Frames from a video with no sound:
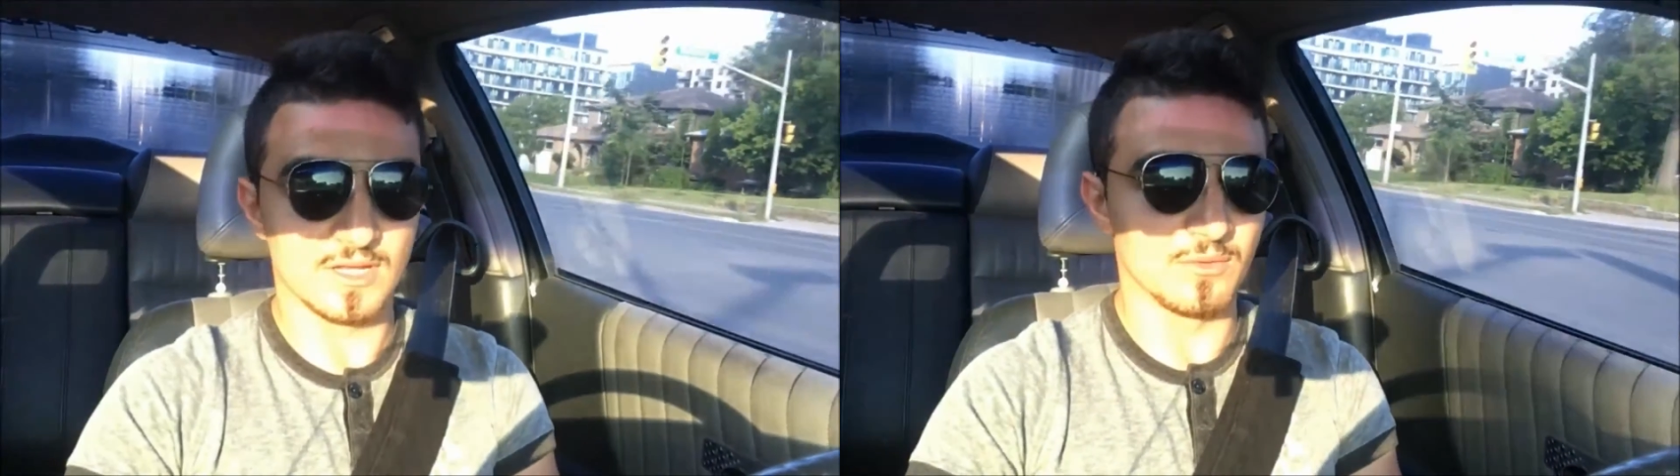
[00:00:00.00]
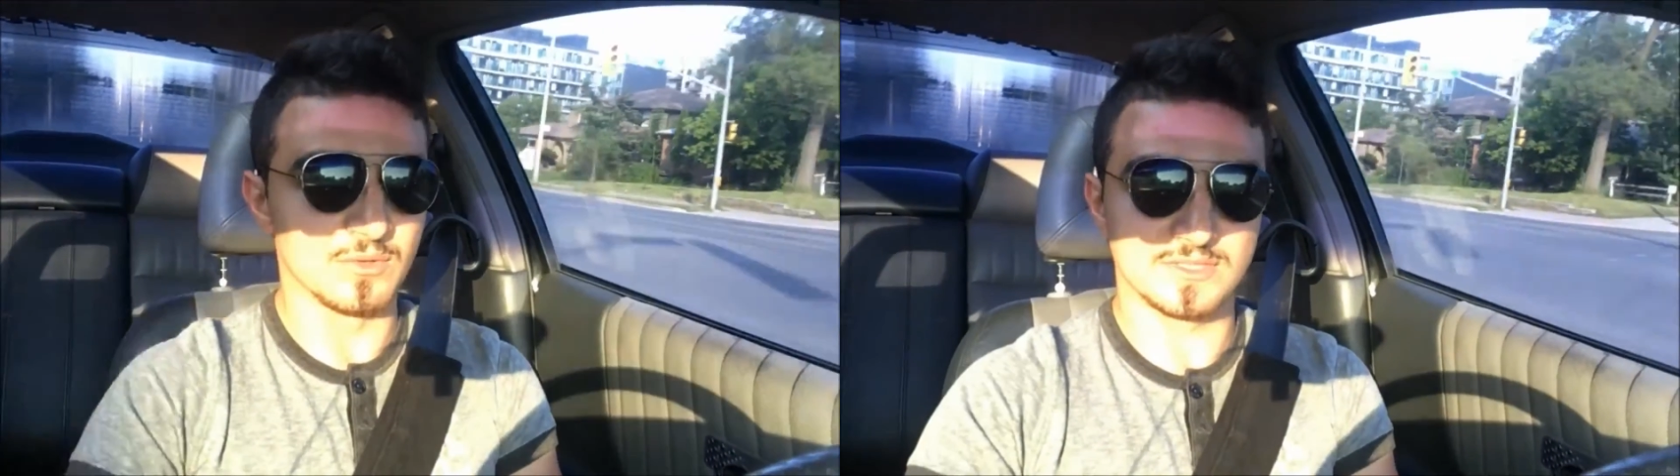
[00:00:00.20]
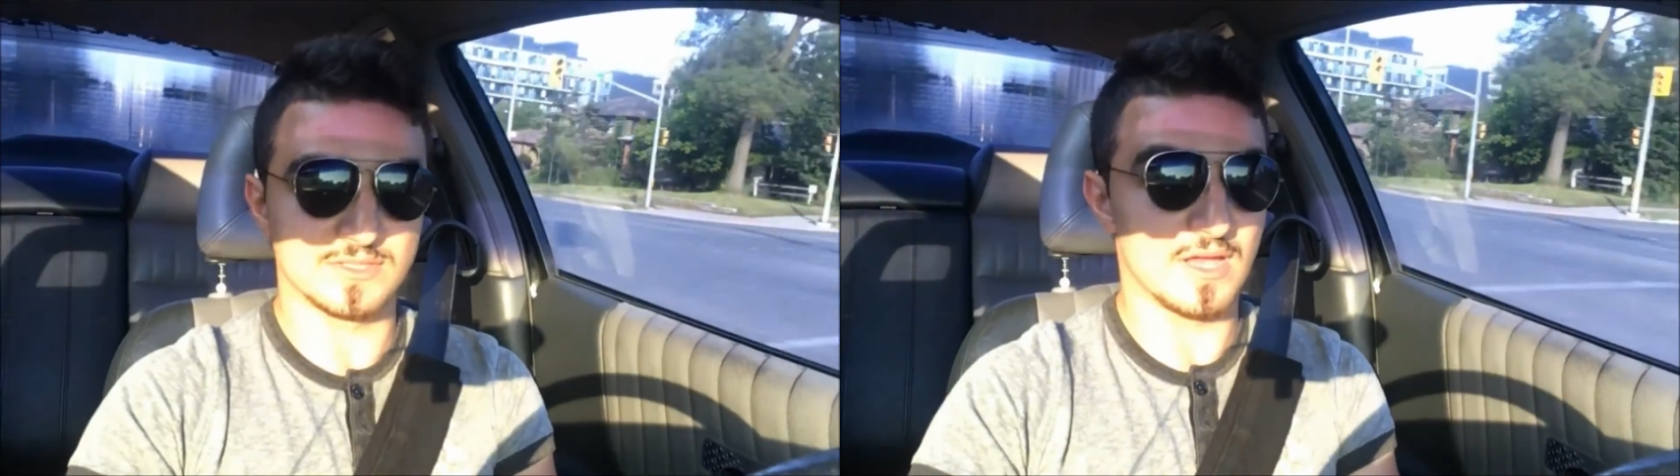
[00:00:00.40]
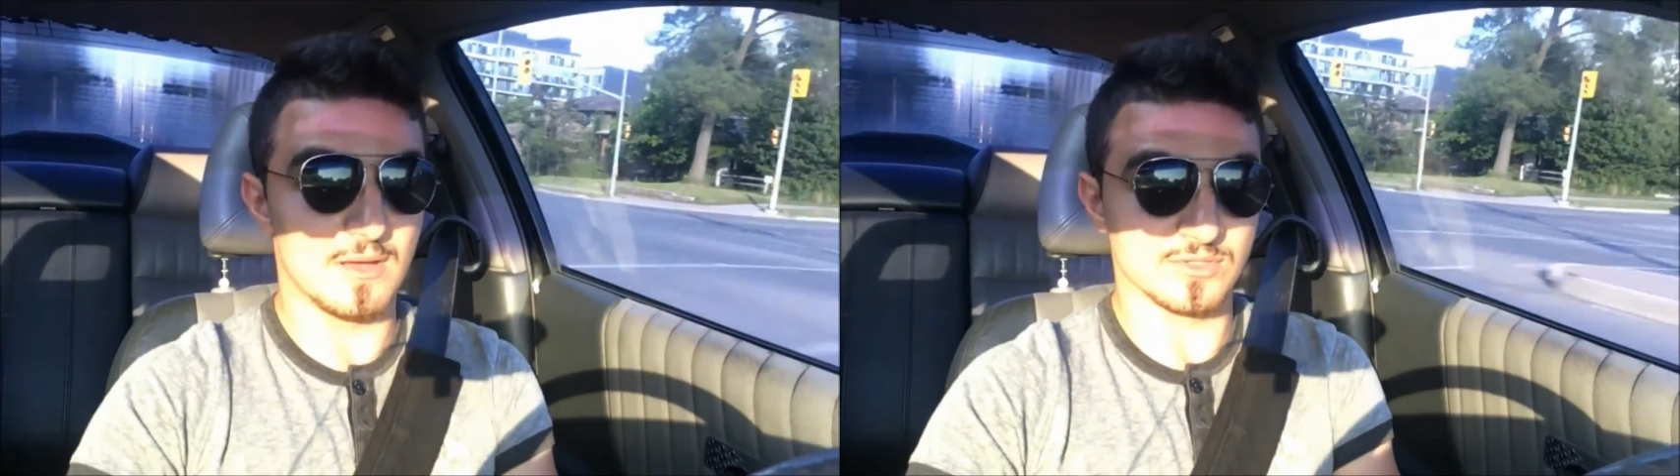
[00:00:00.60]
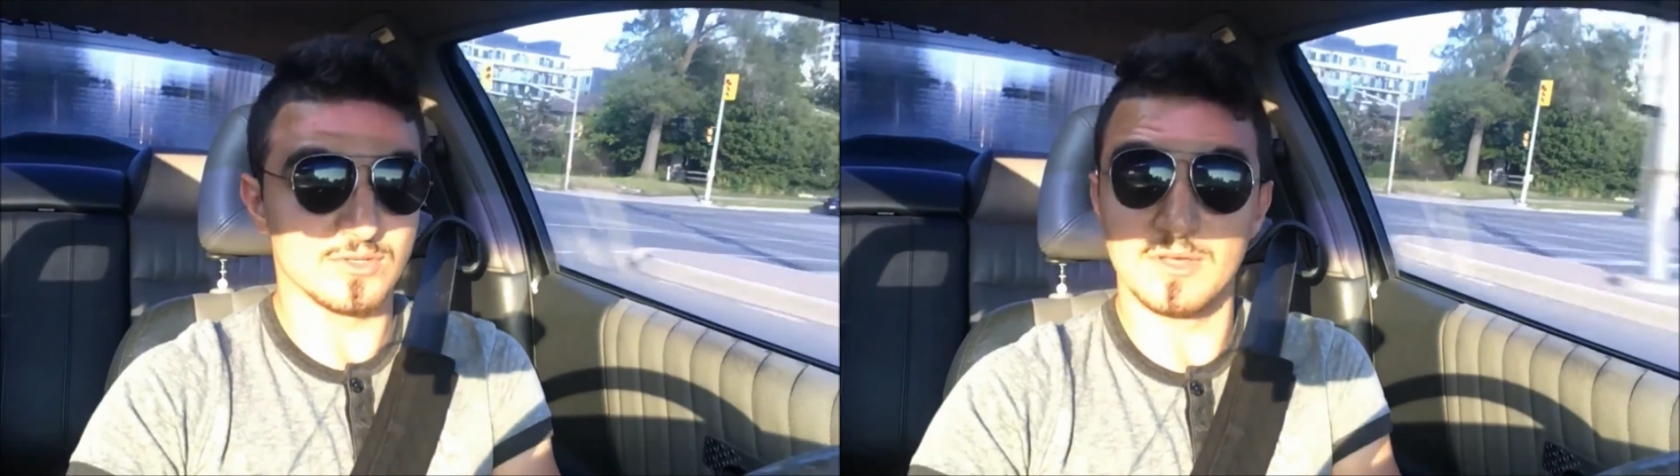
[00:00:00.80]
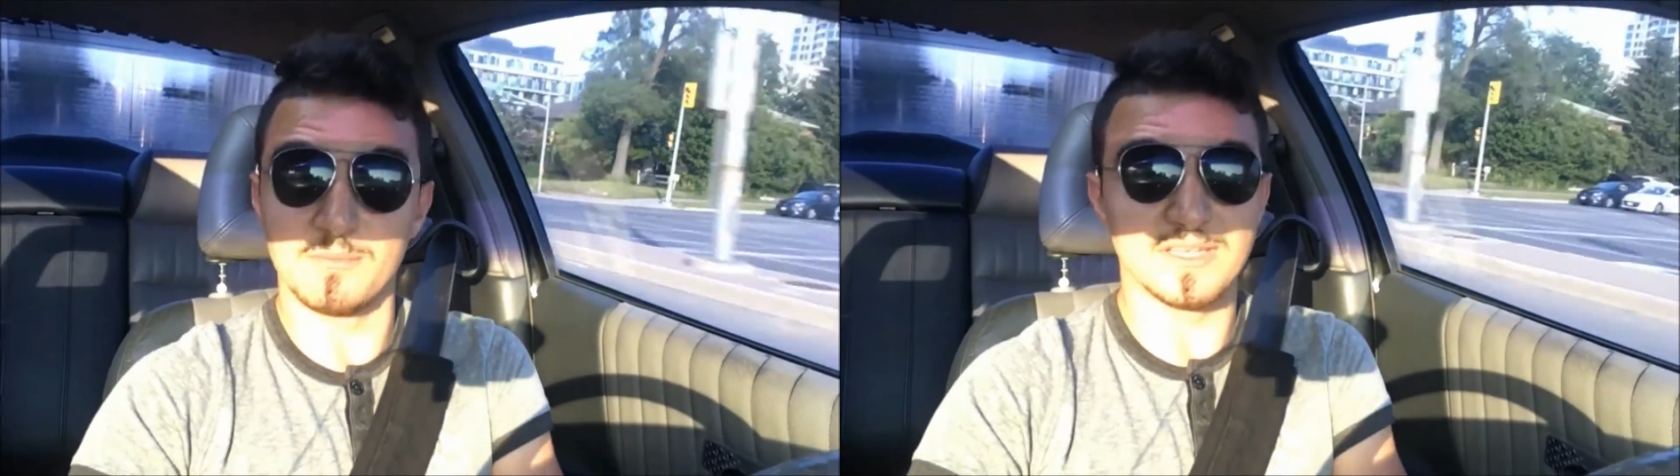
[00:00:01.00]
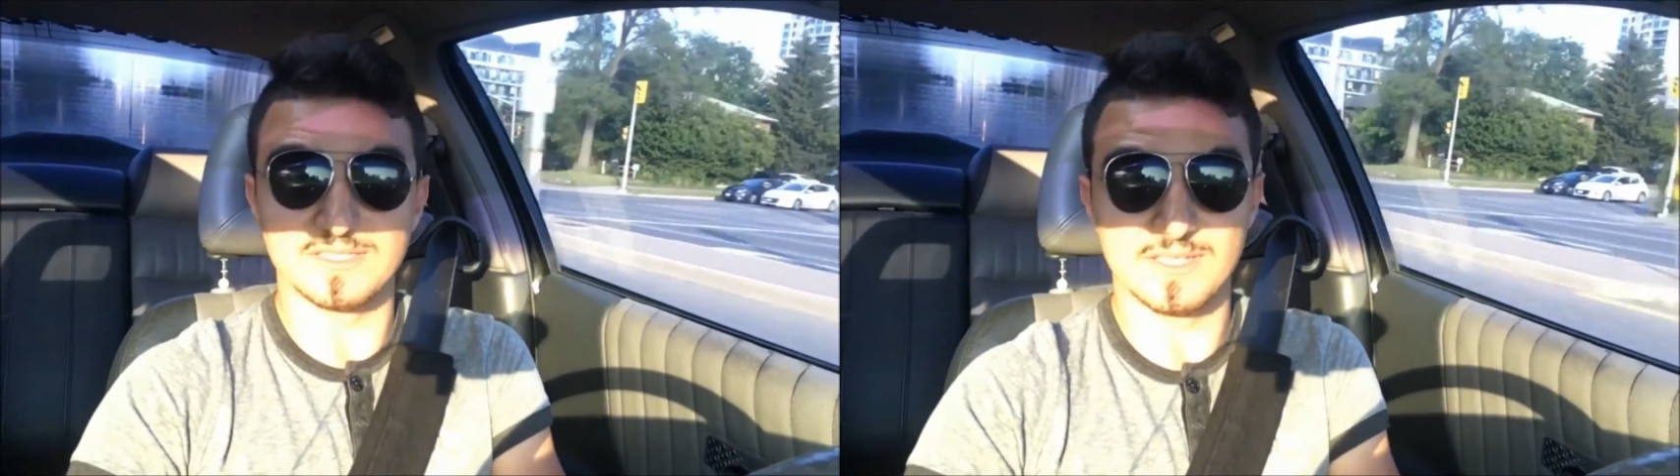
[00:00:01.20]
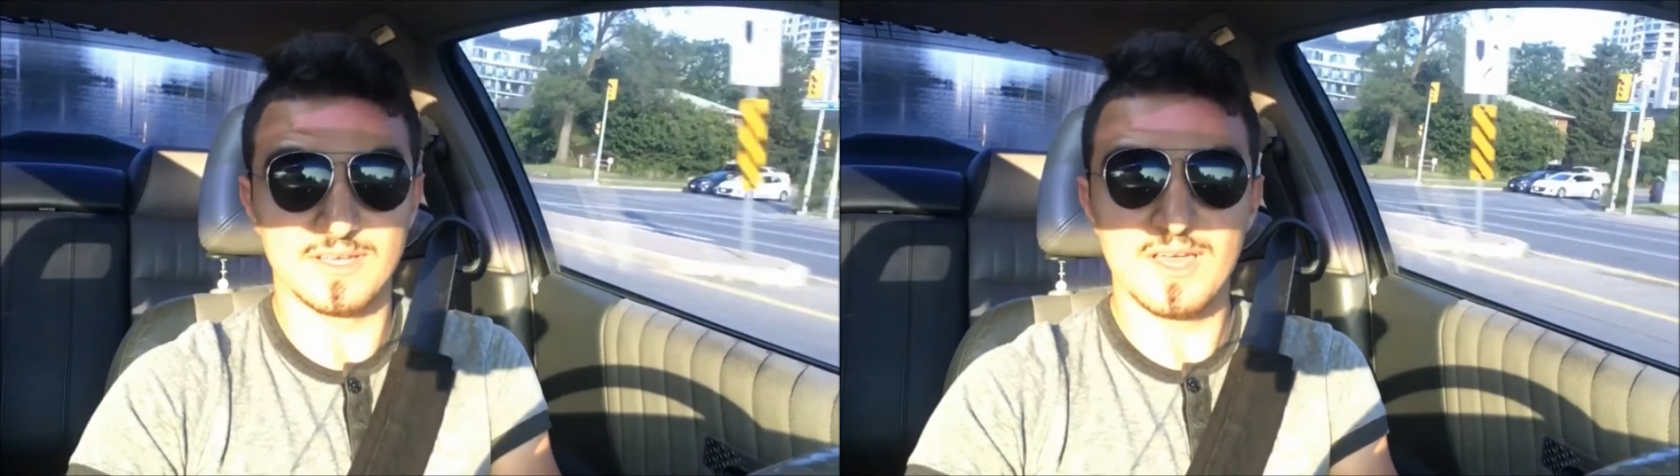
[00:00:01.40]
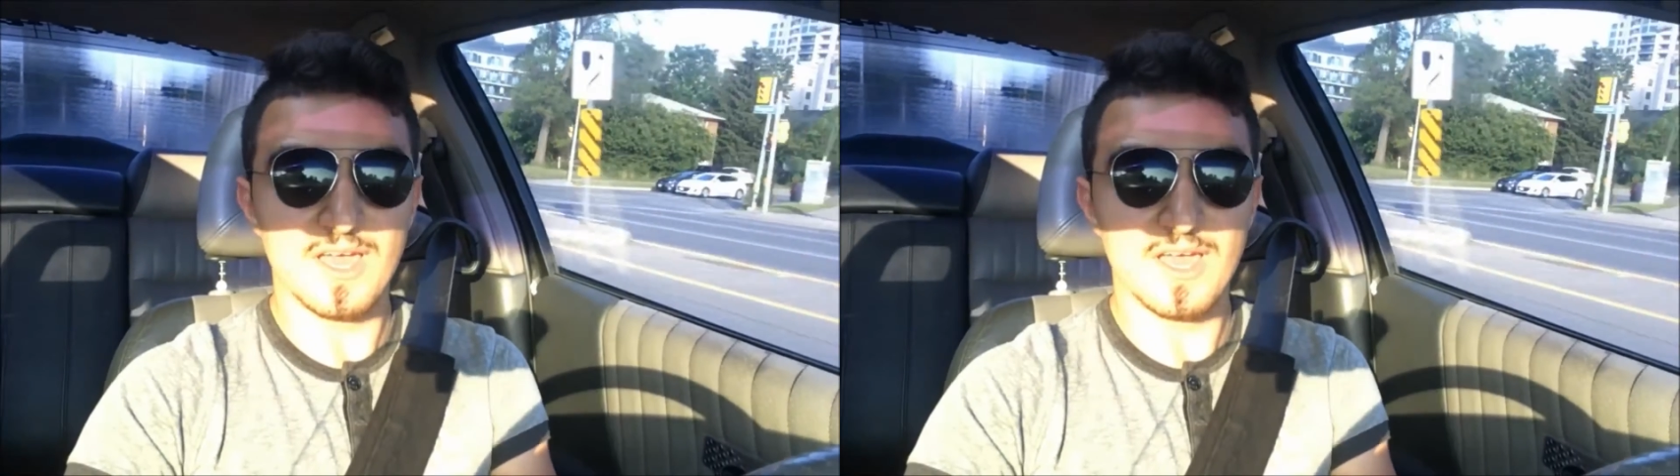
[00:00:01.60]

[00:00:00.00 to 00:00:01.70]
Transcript: It was absolutely amazing.